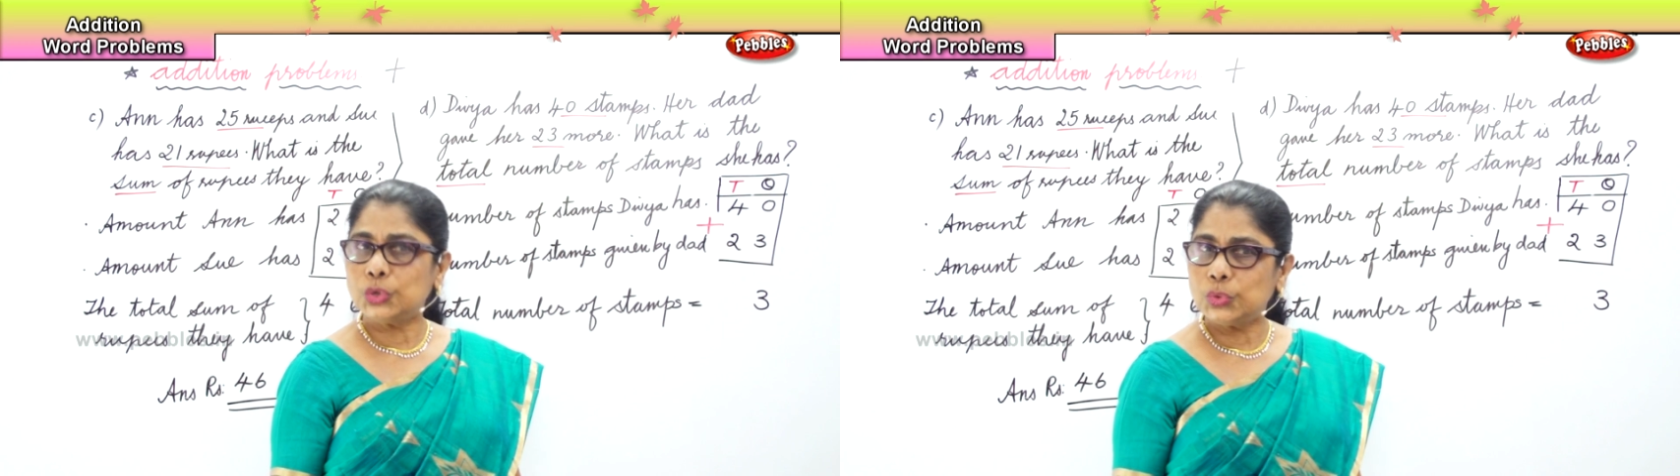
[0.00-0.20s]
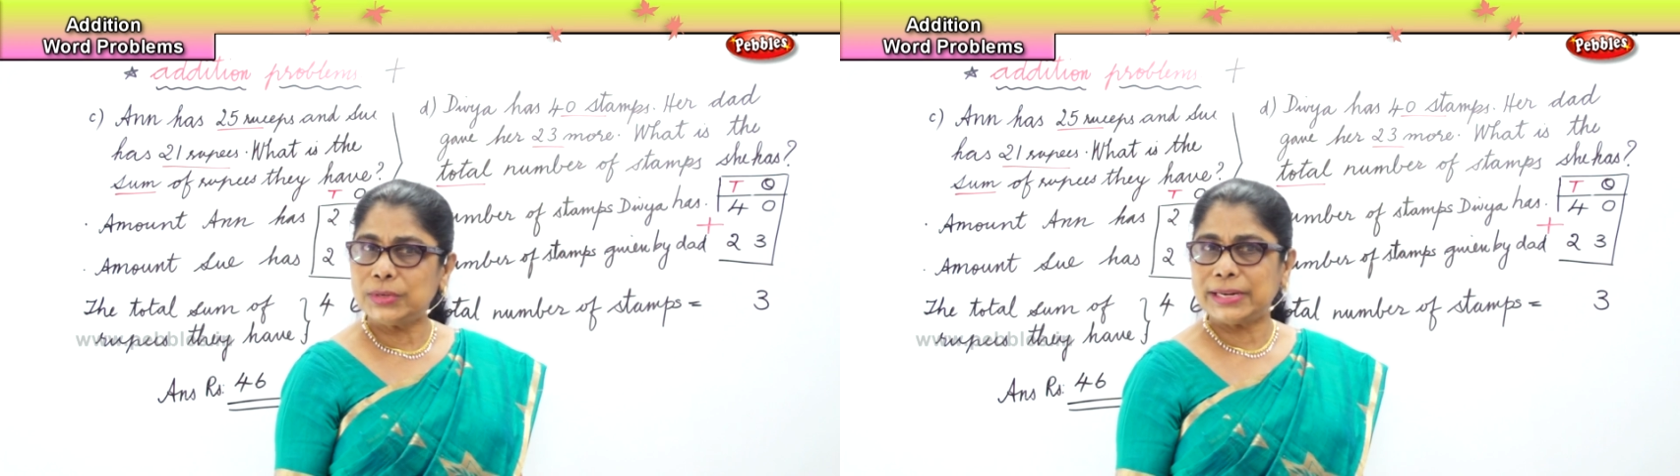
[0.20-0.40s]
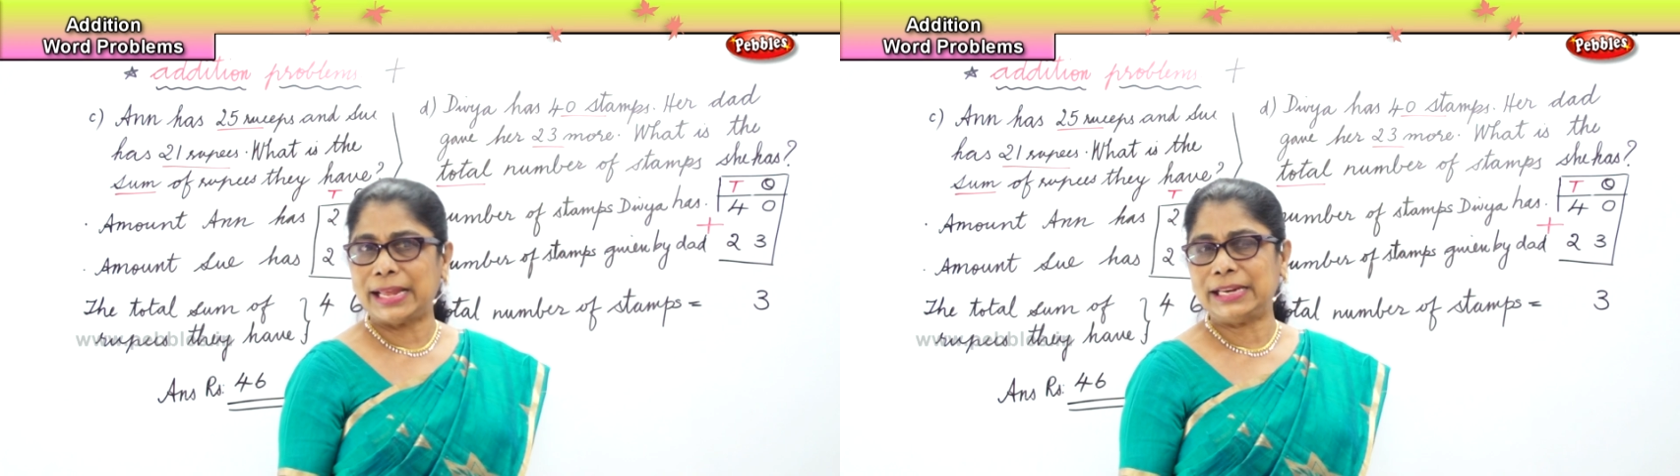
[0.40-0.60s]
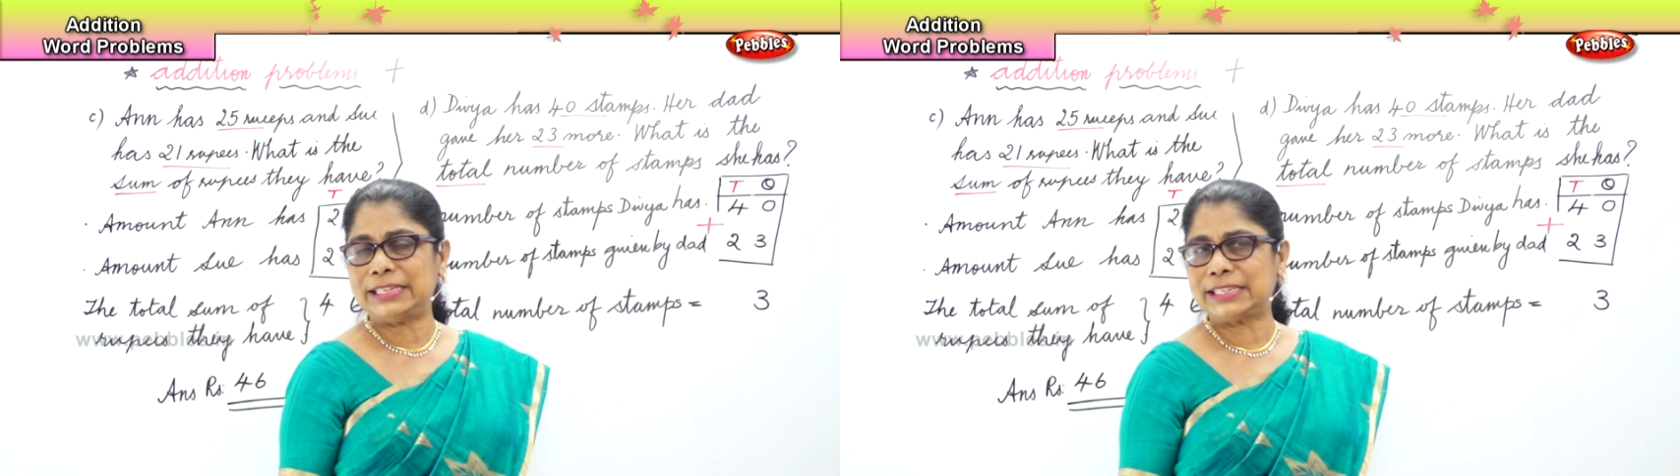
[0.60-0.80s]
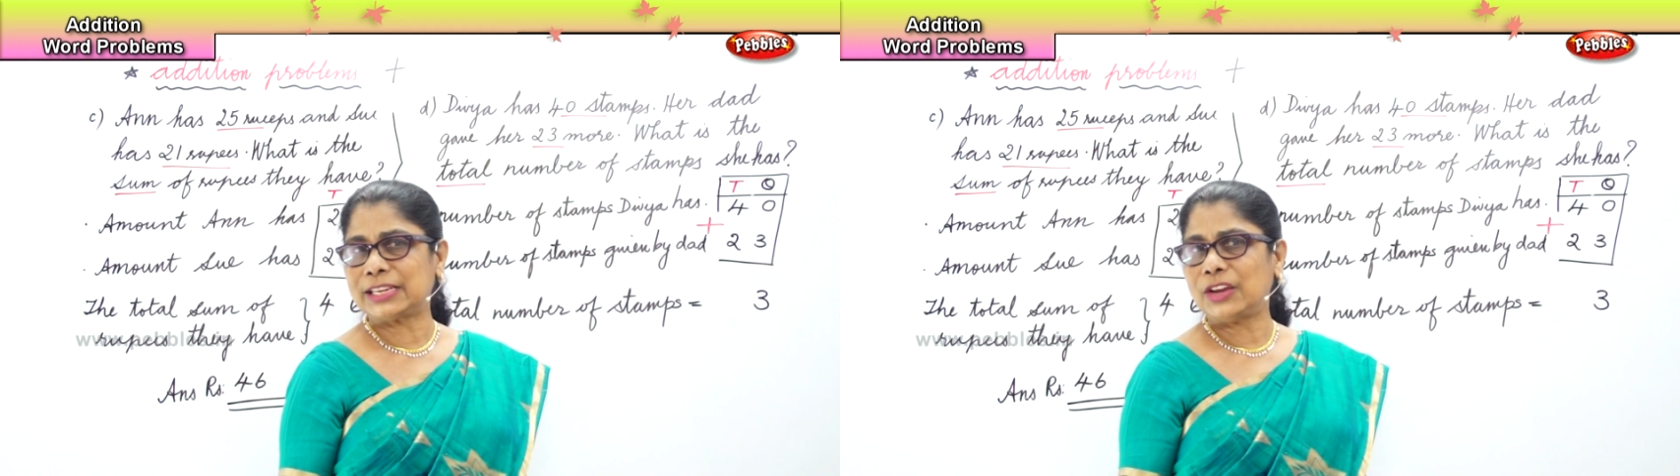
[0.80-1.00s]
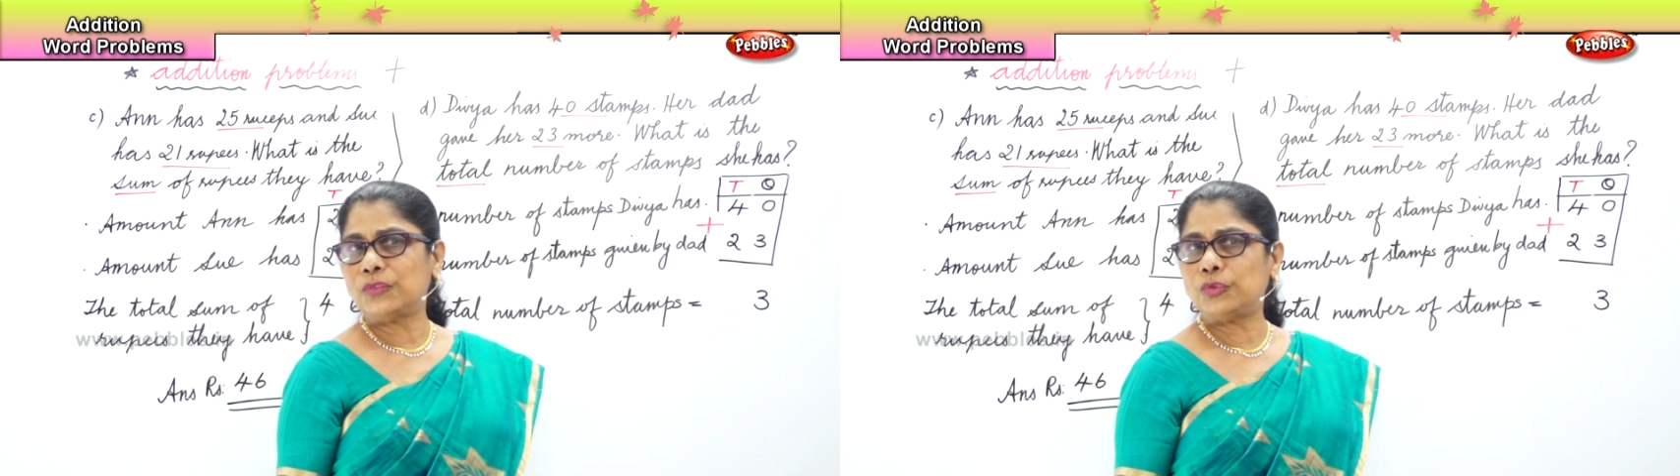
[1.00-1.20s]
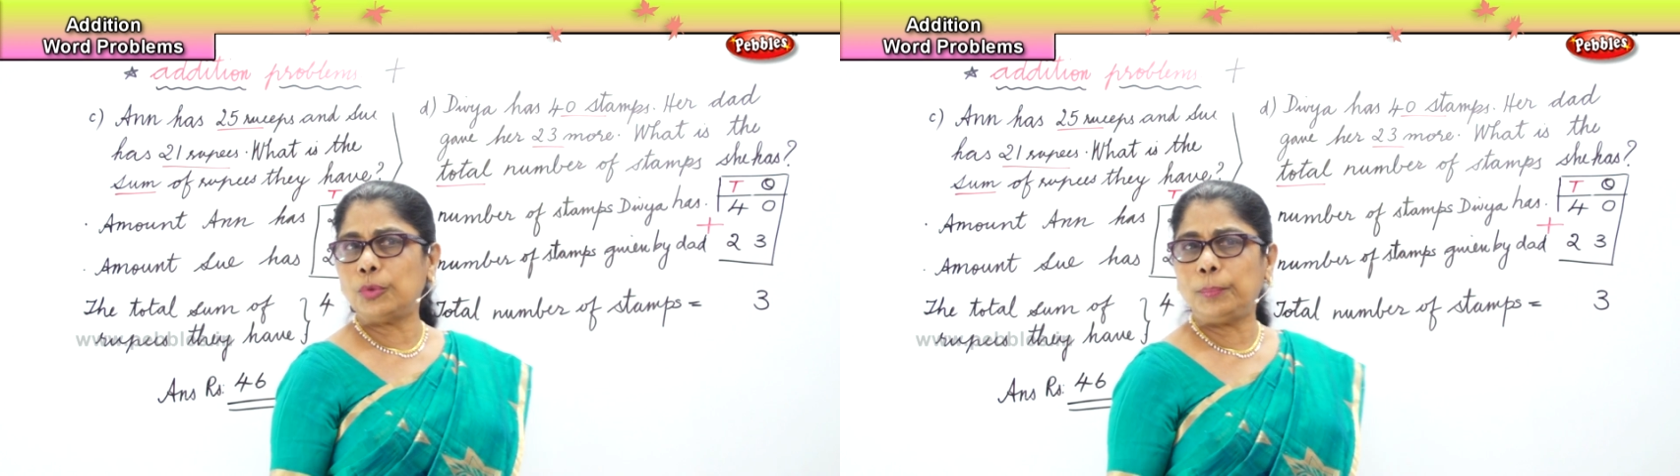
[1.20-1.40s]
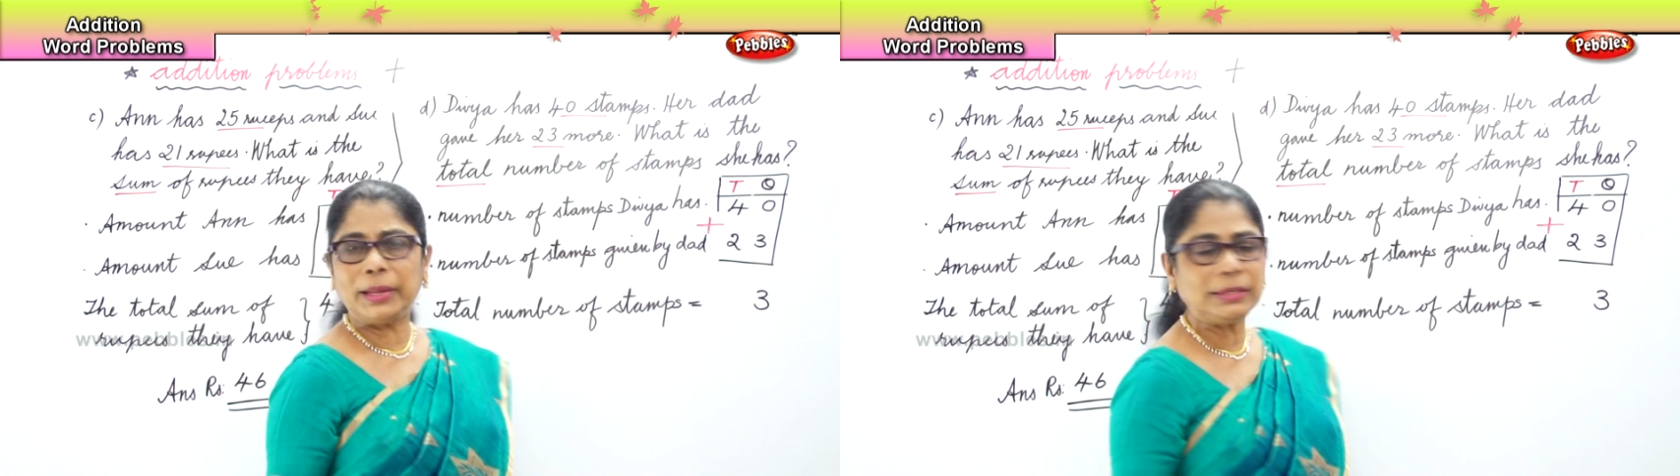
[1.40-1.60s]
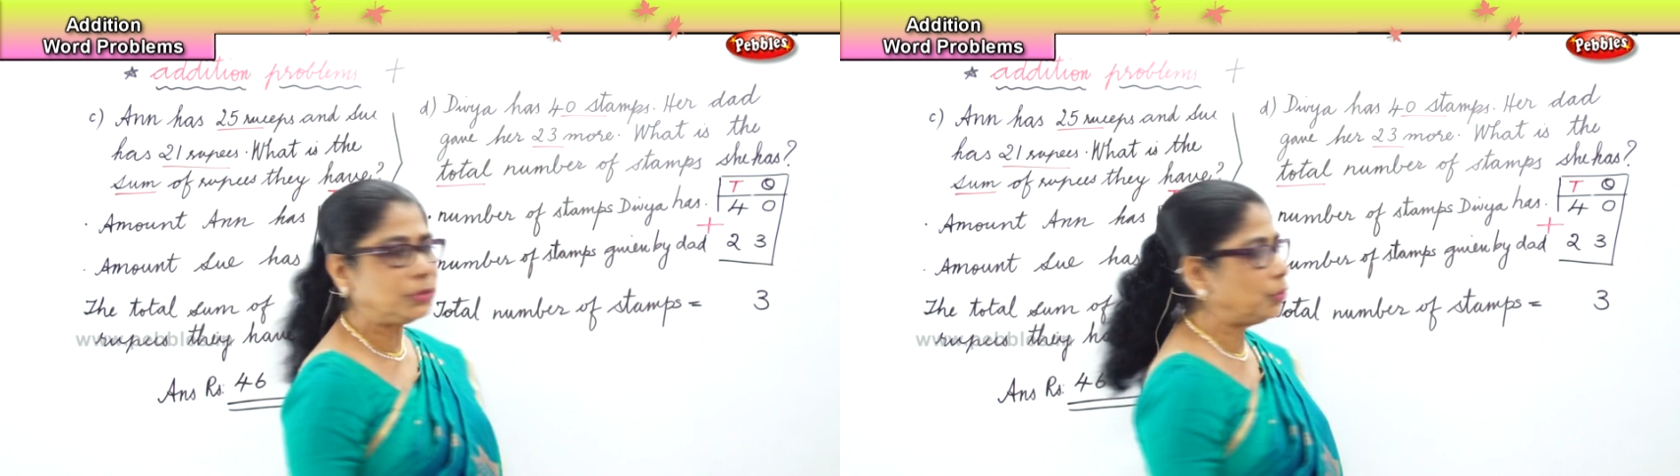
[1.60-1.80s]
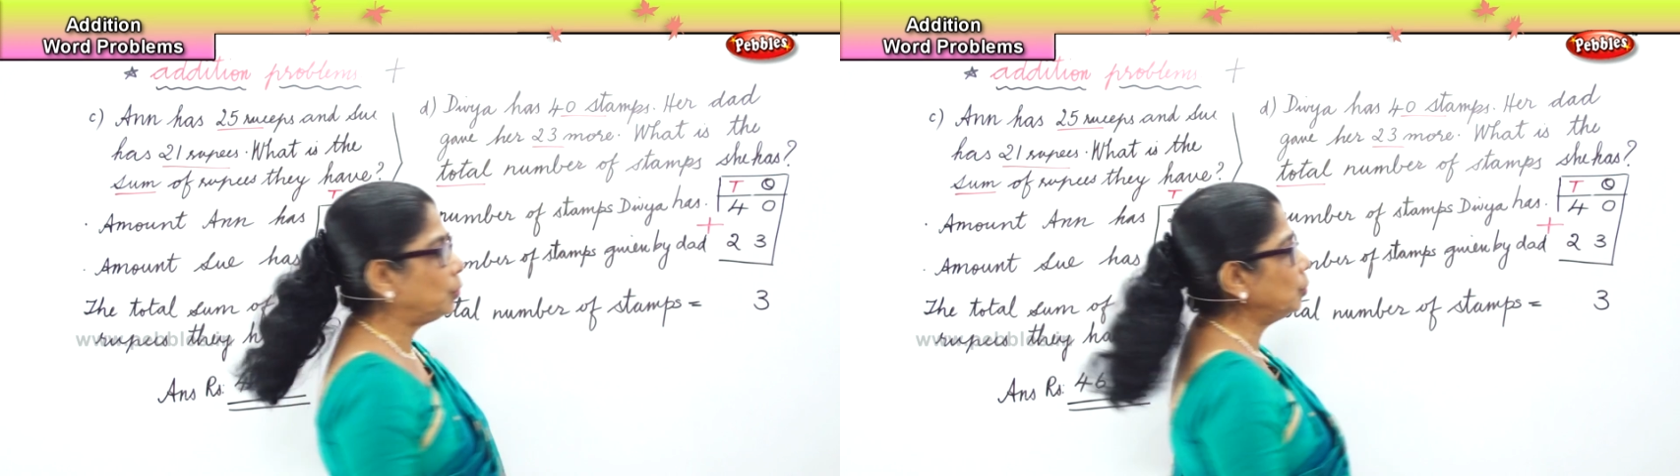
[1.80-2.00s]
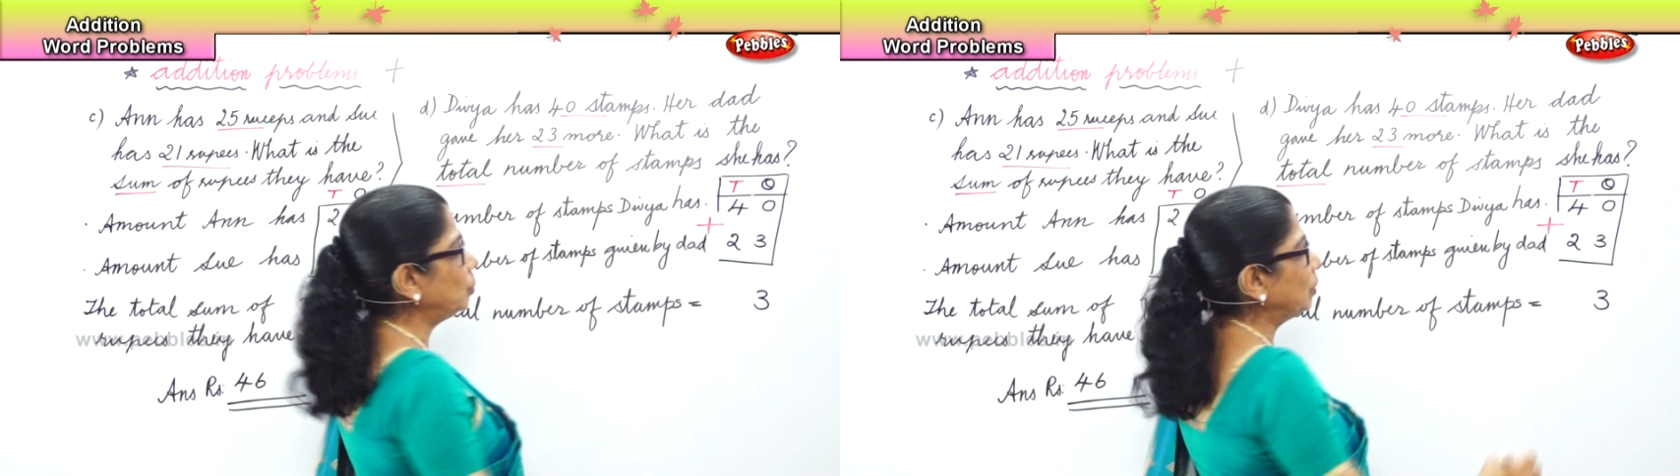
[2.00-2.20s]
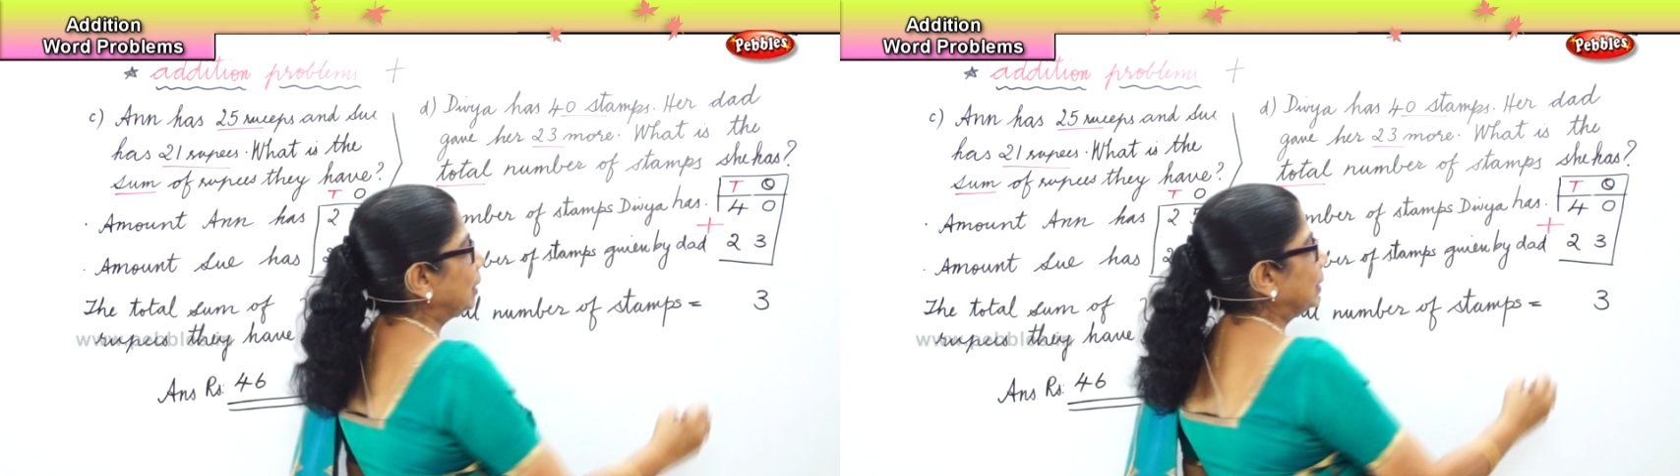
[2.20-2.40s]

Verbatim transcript: 2 tens. 4 plus 2,